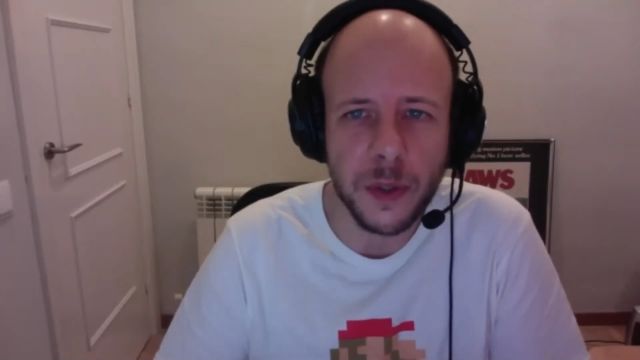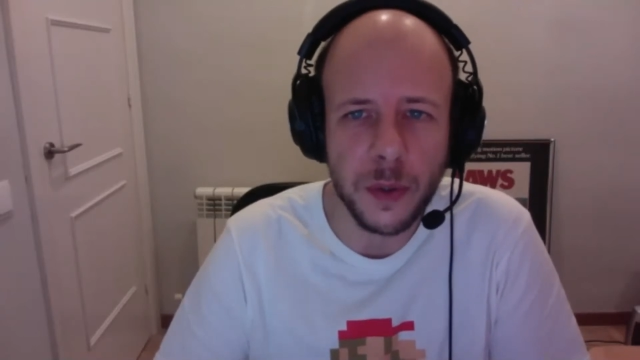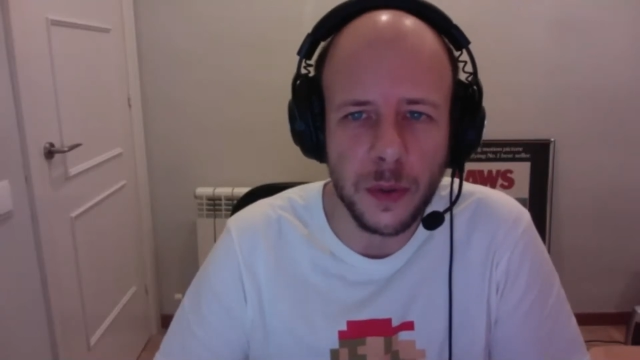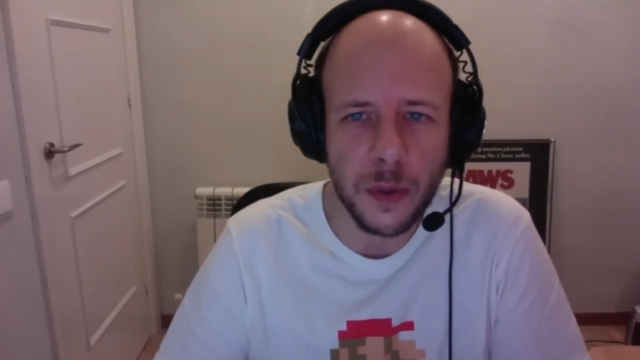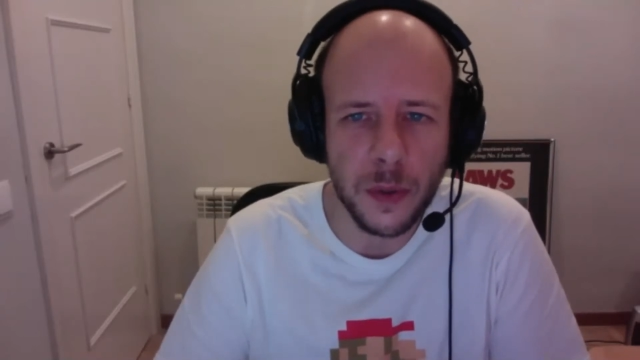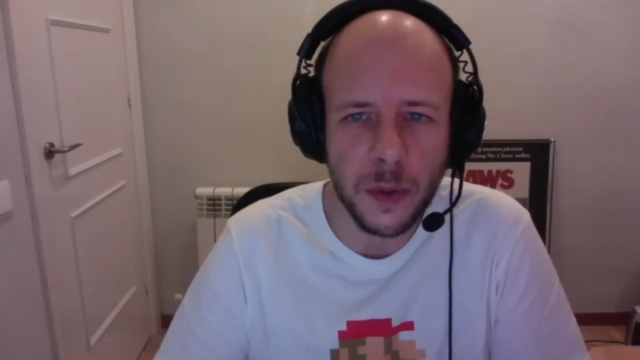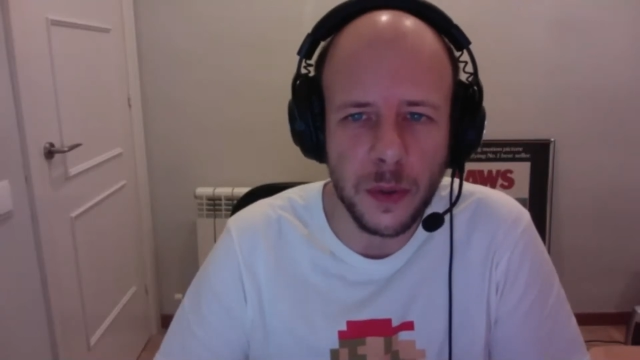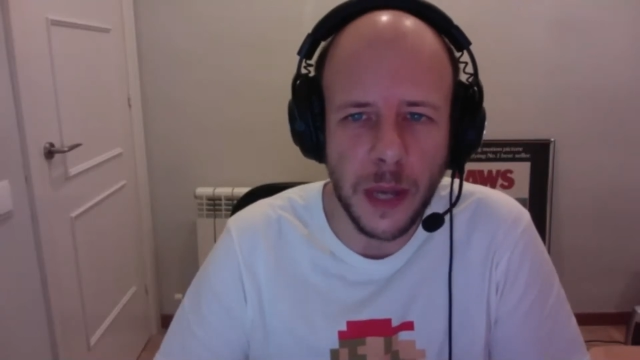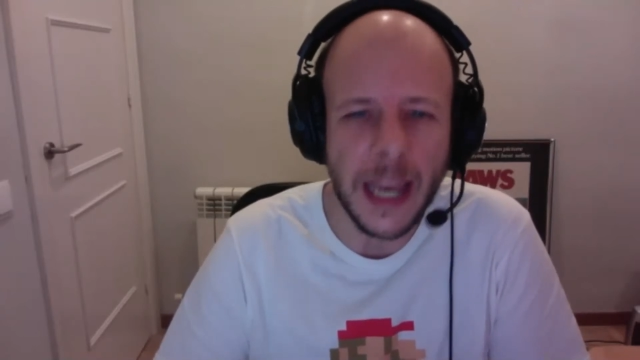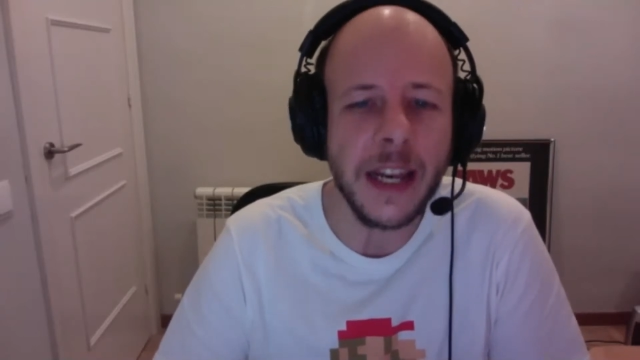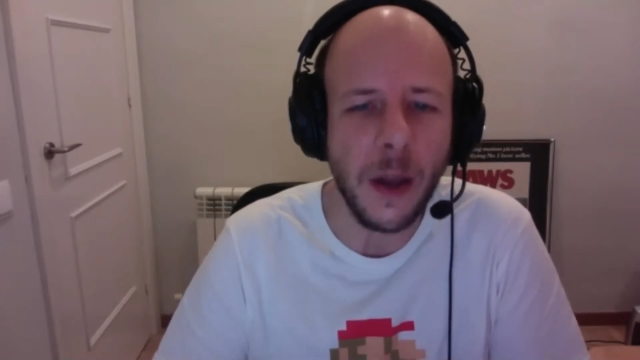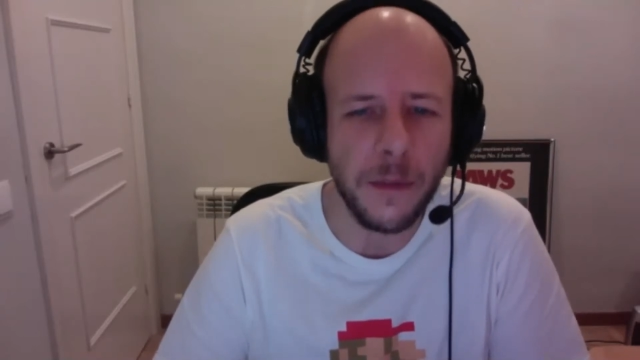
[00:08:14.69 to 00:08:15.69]
to
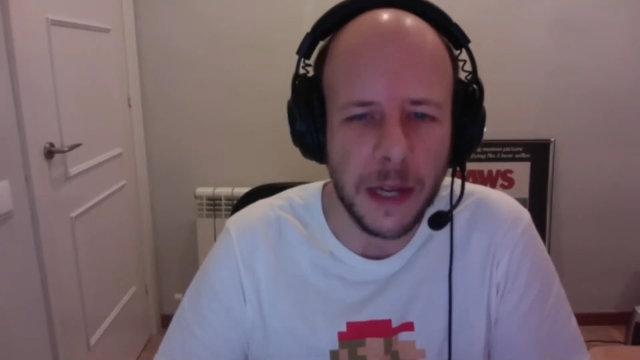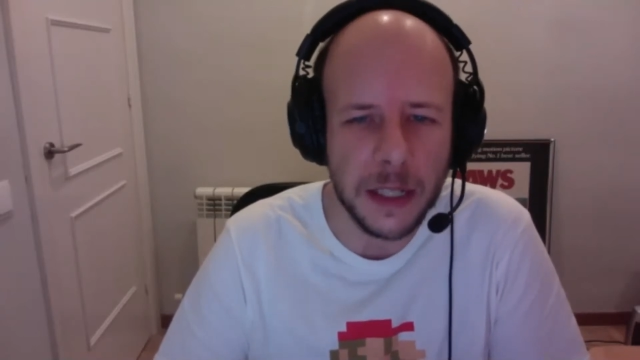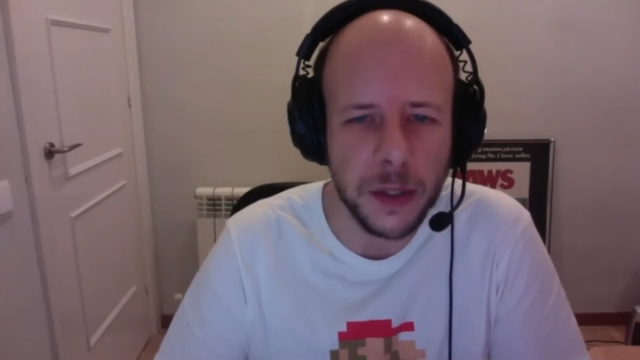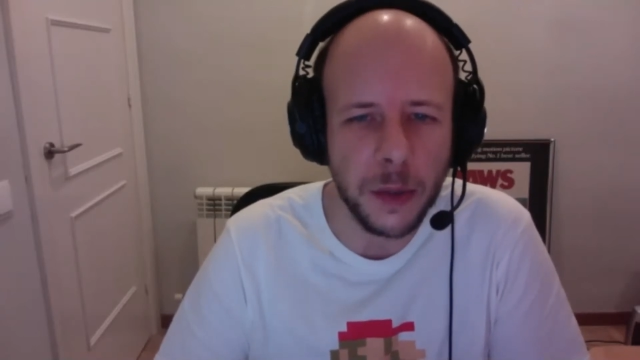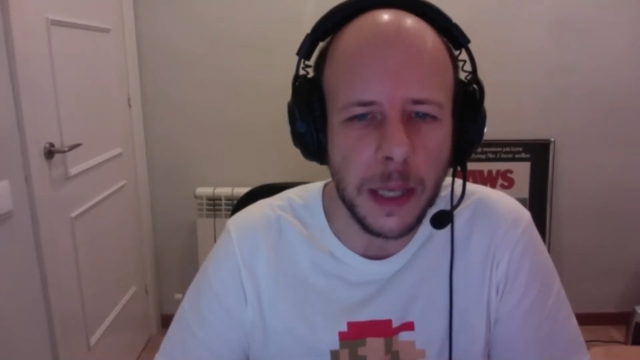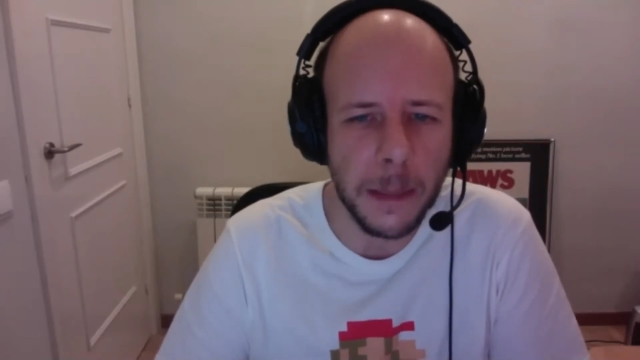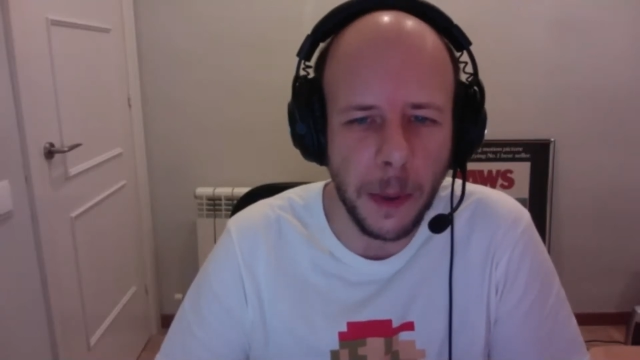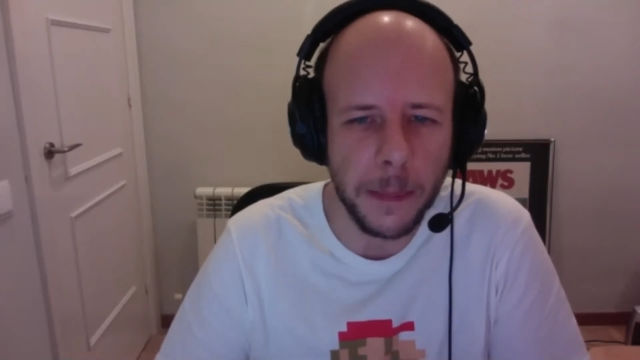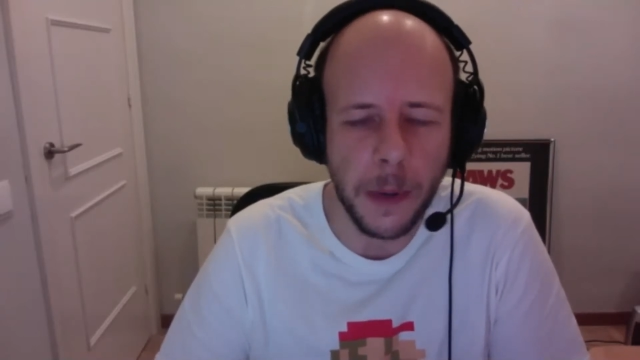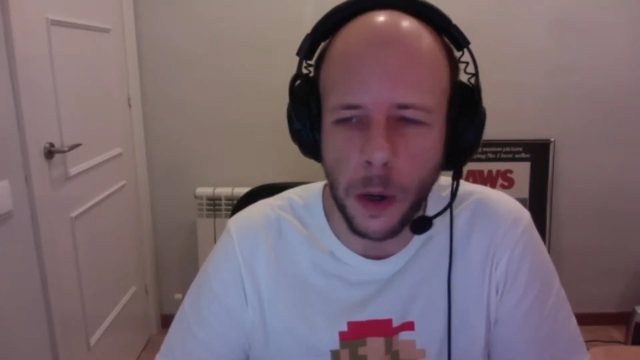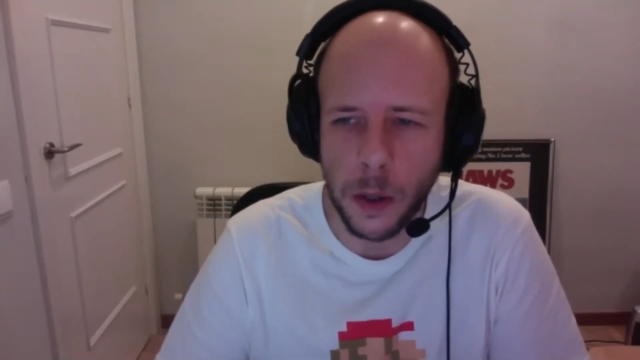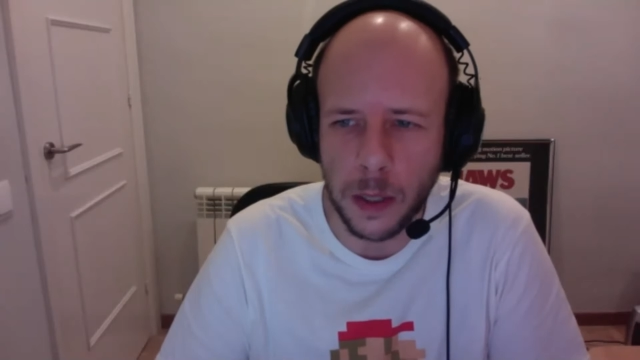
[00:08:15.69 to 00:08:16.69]
innovate, to keep
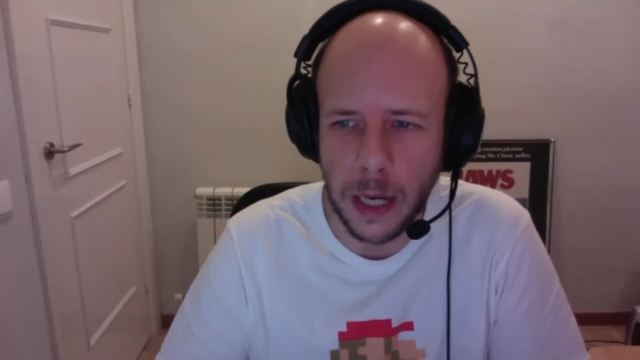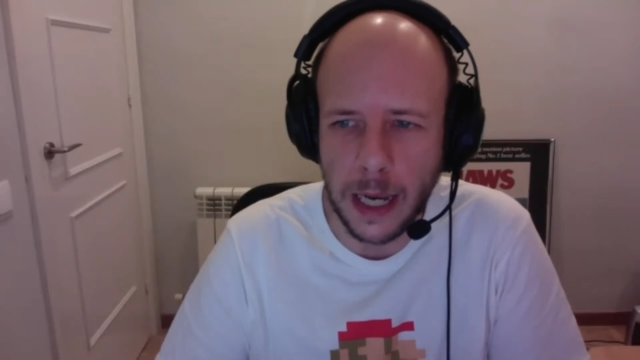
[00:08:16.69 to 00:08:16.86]
on